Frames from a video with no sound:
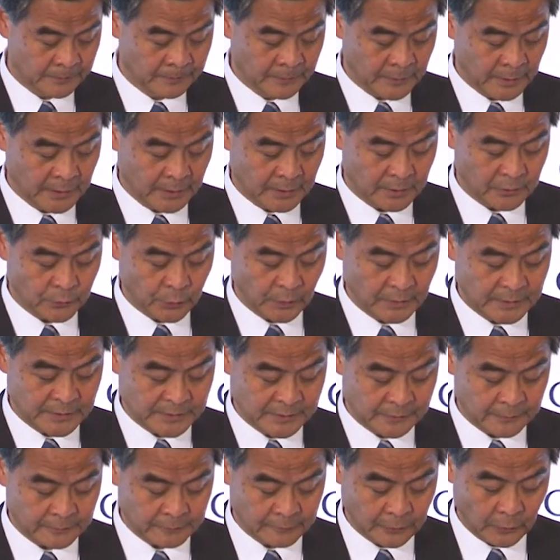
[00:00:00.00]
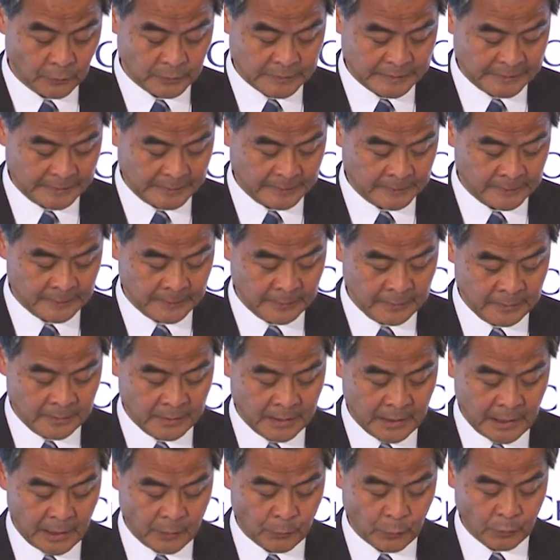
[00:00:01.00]
in 2014
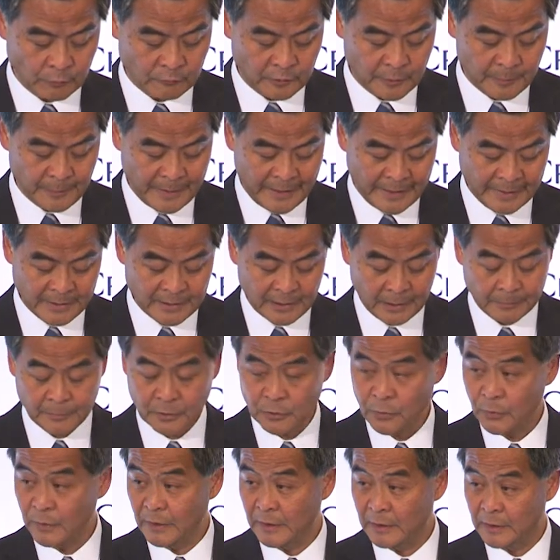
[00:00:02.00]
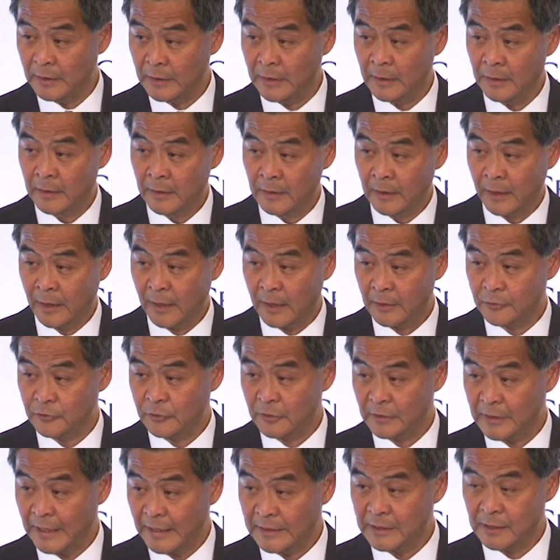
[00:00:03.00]
and will remain at between
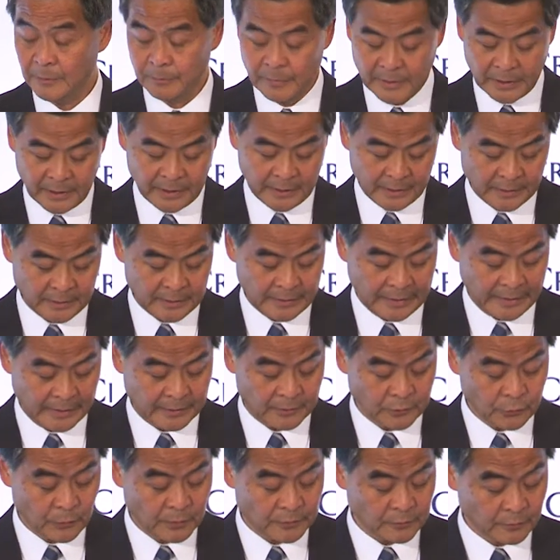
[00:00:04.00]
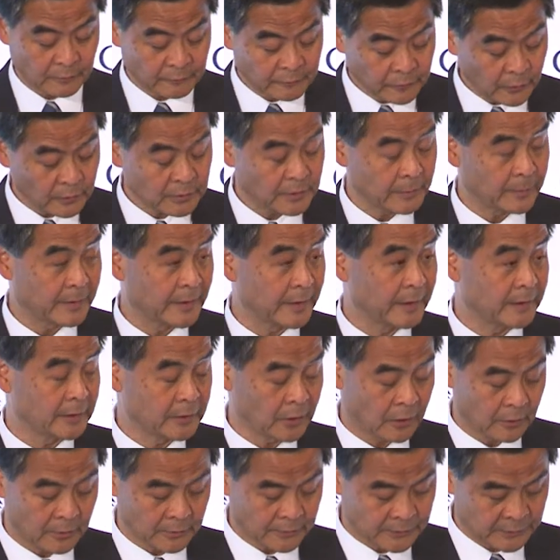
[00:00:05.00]
$190 billion and $240
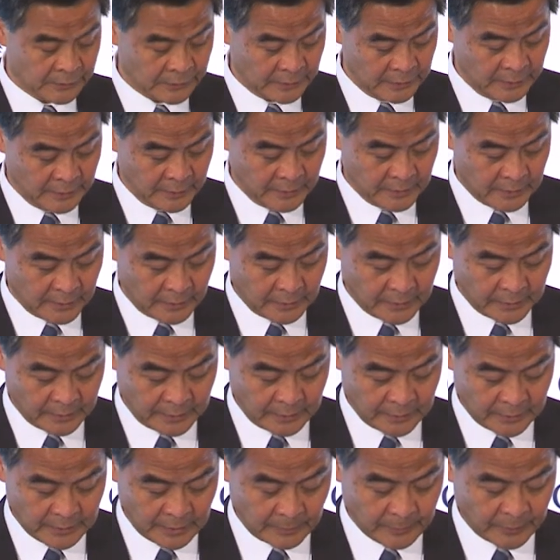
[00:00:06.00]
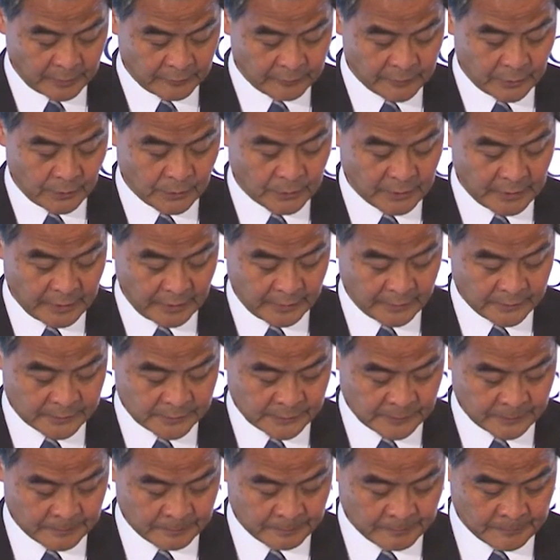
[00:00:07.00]
billion in the coming few
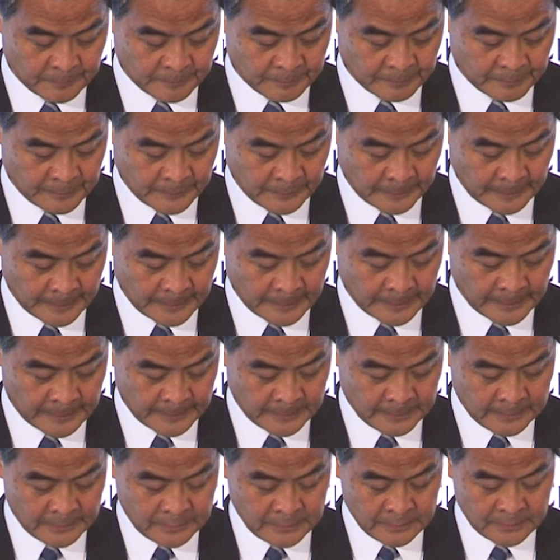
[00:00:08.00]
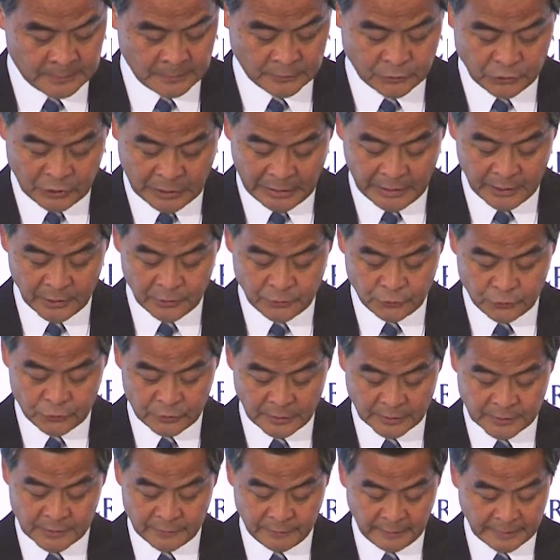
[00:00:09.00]
years. The challenge
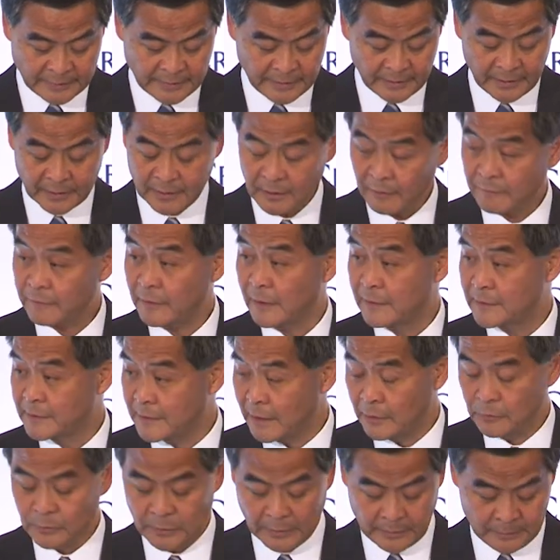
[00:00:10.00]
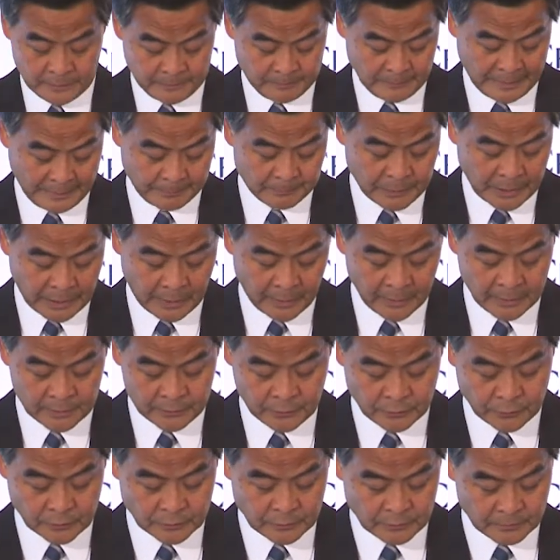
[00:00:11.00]
is finding enough skilled manpower
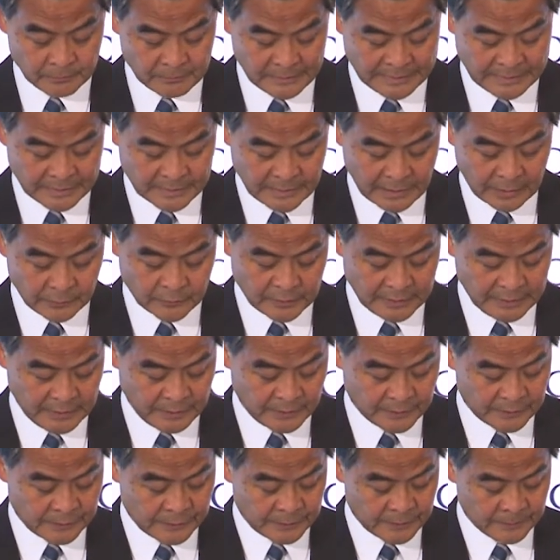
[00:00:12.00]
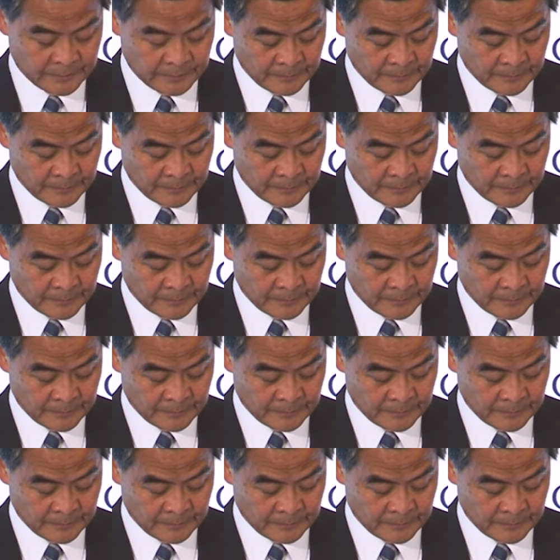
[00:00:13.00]
to meet our needs.